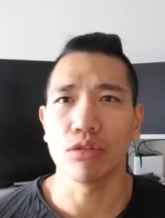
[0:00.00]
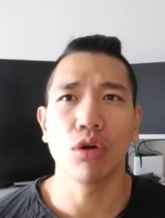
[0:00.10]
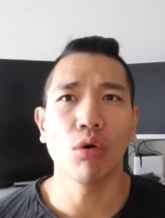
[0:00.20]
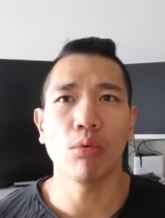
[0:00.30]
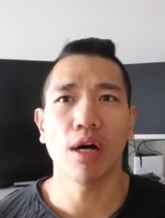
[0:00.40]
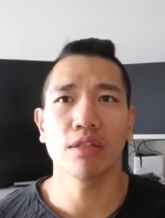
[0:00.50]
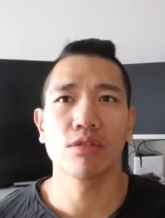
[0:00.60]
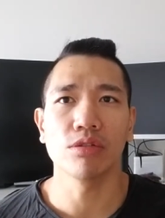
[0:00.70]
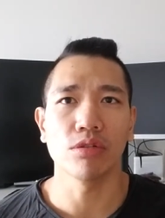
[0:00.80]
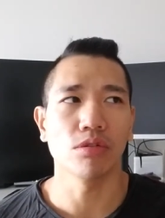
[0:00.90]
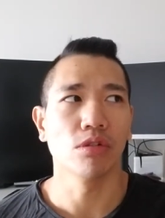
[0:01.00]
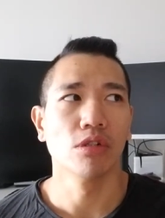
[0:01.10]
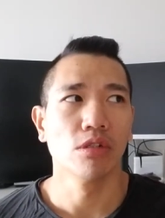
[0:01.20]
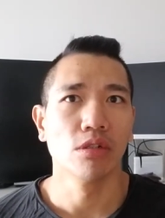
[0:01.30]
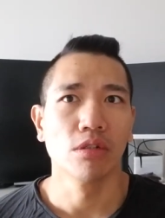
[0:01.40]
You don't want to
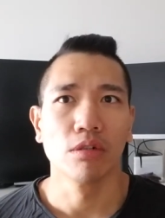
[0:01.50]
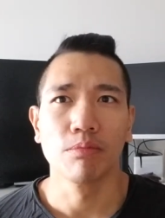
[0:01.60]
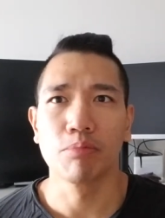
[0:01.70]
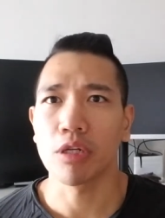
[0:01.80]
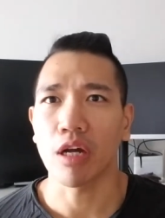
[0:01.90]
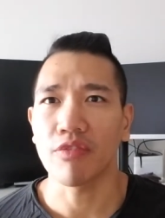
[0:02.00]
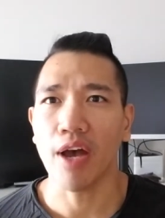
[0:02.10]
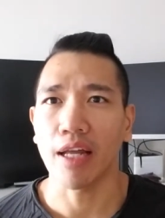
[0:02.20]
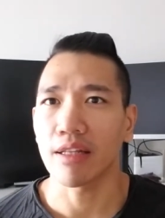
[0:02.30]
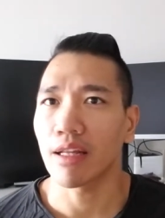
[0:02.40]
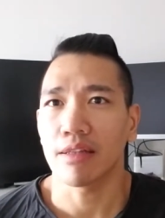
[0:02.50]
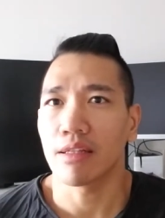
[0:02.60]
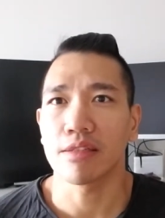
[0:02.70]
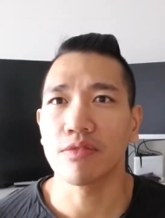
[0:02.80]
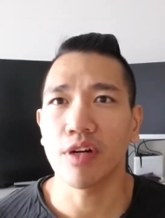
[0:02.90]
put on fat. That
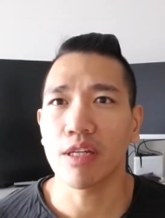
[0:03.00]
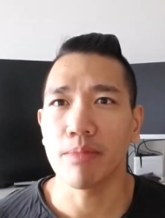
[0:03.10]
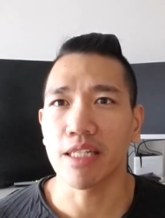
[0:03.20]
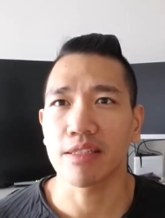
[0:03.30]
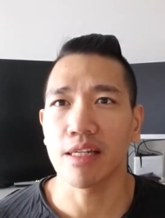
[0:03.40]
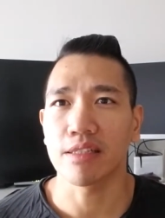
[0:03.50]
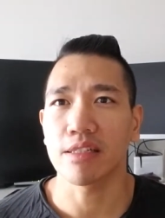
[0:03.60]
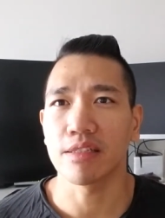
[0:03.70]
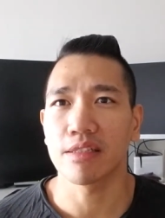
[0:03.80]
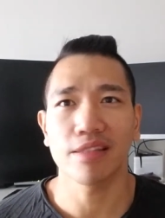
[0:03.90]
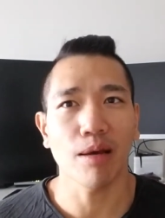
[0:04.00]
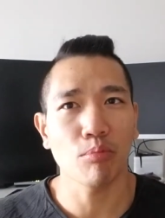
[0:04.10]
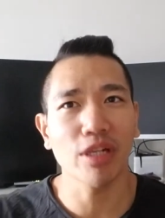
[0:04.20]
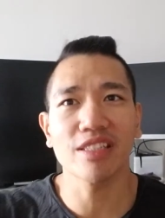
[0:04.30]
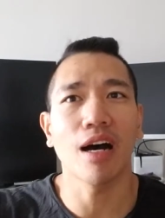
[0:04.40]
doesn't fucking make sense because that
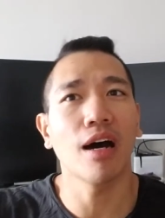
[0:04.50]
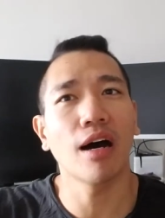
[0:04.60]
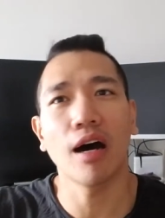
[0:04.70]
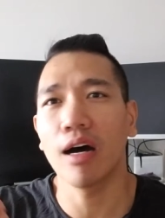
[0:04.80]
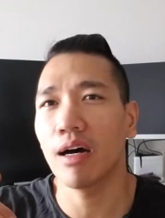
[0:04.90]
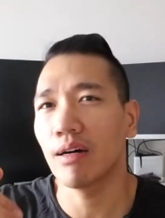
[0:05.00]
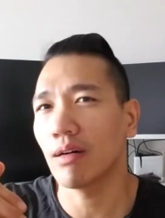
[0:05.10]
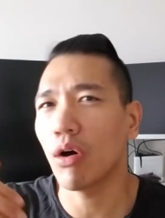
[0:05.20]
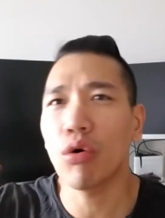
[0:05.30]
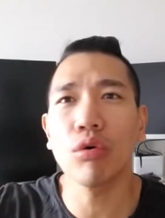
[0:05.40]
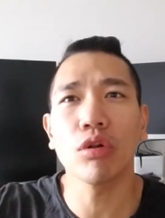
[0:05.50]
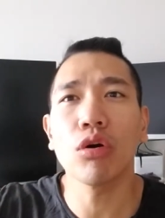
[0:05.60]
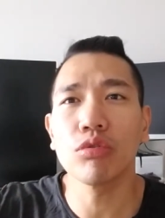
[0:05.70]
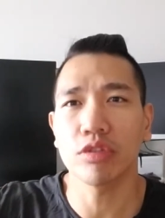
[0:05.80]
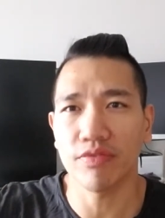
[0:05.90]
brings up uh, a whole
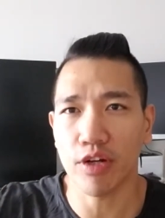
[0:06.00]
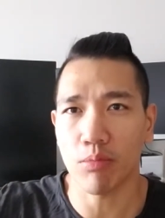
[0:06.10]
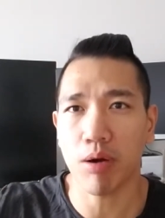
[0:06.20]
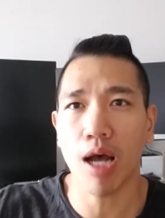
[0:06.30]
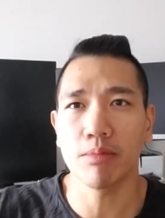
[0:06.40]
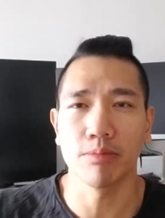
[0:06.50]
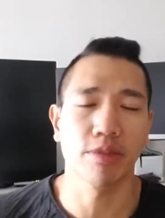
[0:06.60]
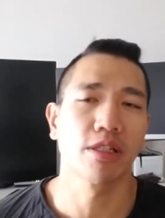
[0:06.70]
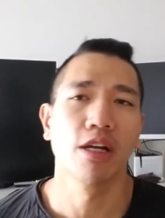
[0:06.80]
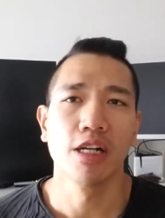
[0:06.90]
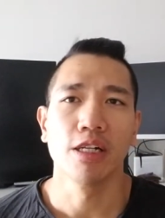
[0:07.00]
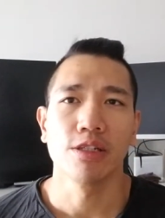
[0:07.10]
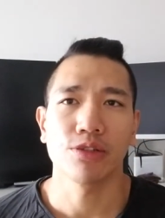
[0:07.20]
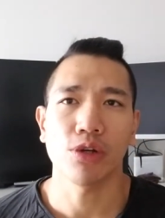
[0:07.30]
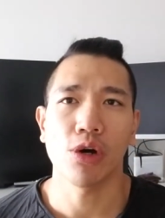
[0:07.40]
host of other problems.
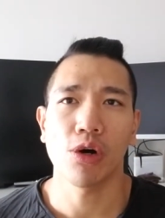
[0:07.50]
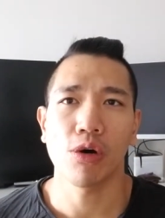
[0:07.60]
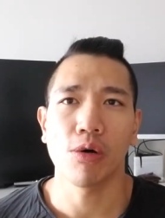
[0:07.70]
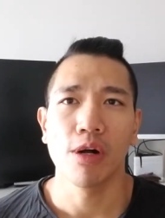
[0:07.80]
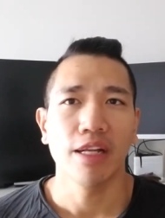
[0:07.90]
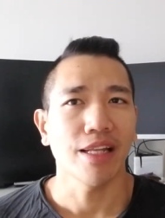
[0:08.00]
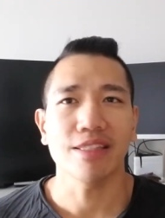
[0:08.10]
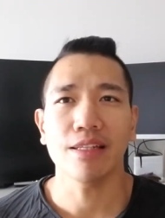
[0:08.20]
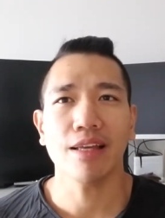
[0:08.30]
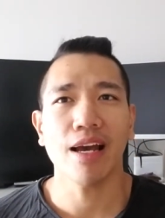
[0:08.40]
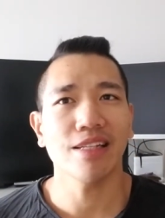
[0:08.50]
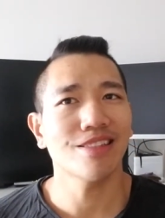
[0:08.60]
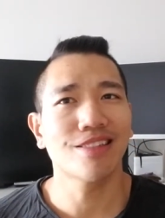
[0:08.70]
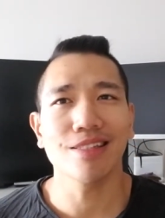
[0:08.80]
So that's it, guys.